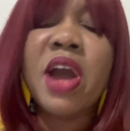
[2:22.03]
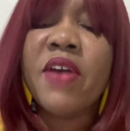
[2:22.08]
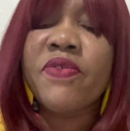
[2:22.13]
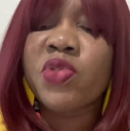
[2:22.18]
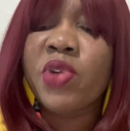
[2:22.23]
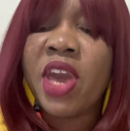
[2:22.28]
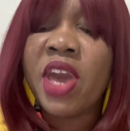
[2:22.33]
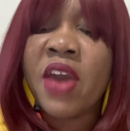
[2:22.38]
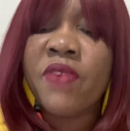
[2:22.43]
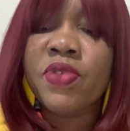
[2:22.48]
have
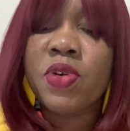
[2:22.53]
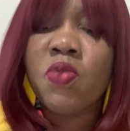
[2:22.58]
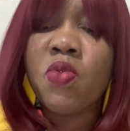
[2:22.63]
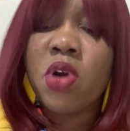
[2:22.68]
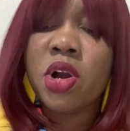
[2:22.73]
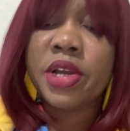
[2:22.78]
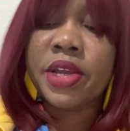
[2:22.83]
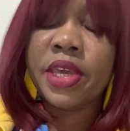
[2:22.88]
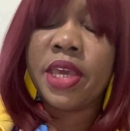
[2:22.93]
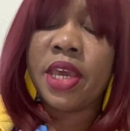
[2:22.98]
to ever
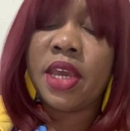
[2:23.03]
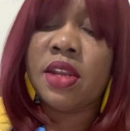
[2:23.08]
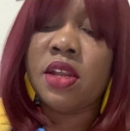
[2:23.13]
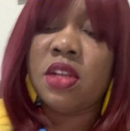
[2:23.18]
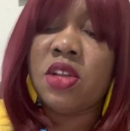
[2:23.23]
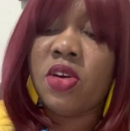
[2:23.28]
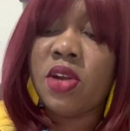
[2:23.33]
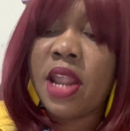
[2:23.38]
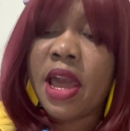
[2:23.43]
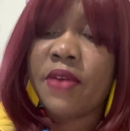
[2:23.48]
work again
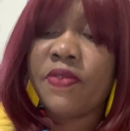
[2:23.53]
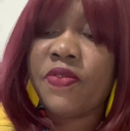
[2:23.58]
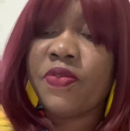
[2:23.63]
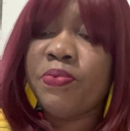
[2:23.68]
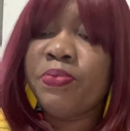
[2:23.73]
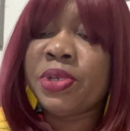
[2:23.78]
in your life.